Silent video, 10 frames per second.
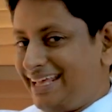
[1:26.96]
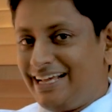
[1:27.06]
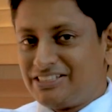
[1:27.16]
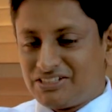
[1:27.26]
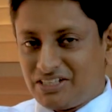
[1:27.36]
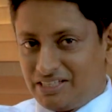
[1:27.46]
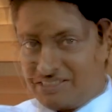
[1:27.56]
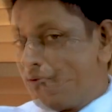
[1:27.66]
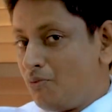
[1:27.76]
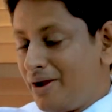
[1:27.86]

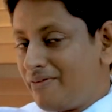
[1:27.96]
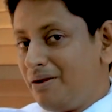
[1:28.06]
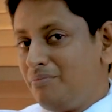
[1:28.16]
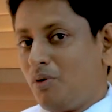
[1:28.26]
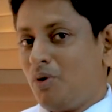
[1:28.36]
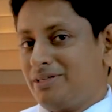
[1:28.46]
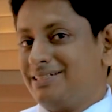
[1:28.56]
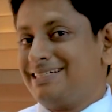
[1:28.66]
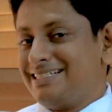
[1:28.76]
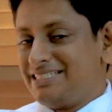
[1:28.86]
Exercise, a very
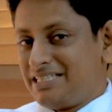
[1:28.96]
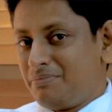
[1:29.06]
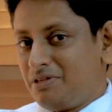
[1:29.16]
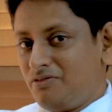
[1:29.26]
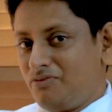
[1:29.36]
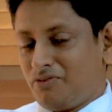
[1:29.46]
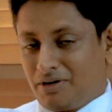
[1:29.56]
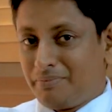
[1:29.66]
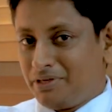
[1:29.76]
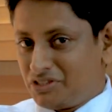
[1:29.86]
important concept
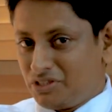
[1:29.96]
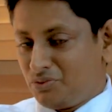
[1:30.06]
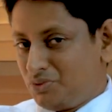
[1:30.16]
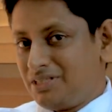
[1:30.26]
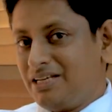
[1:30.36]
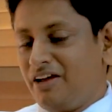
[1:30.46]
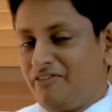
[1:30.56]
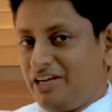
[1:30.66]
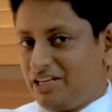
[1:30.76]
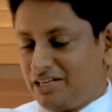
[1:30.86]
for a person who's
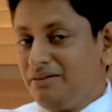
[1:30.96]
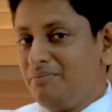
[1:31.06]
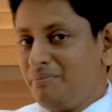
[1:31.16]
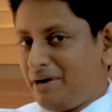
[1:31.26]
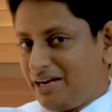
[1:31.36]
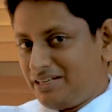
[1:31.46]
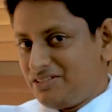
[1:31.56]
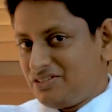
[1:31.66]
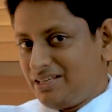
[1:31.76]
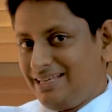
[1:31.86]
awaiting a
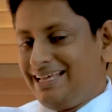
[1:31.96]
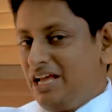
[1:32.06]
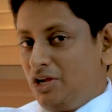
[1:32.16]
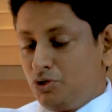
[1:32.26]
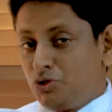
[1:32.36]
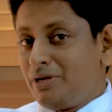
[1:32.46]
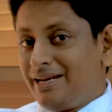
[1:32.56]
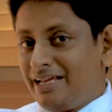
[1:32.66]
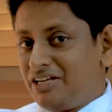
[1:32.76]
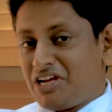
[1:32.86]
pregnancy. You should
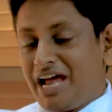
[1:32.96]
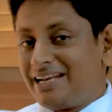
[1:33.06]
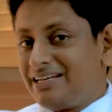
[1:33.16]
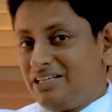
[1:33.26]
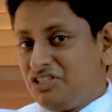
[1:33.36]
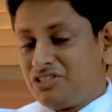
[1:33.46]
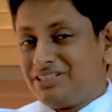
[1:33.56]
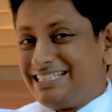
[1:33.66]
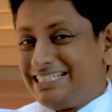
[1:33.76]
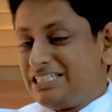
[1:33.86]
engage at least
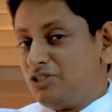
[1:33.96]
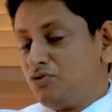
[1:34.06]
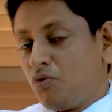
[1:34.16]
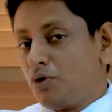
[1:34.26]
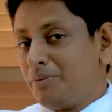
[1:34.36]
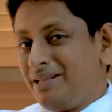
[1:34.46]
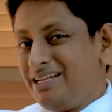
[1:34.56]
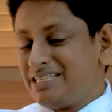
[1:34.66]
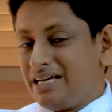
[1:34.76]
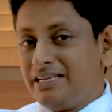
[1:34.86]
30 to 40
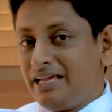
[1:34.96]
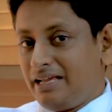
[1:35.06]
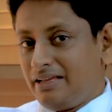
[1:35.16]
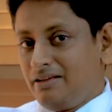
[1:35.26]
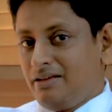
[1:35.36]
minutes a day.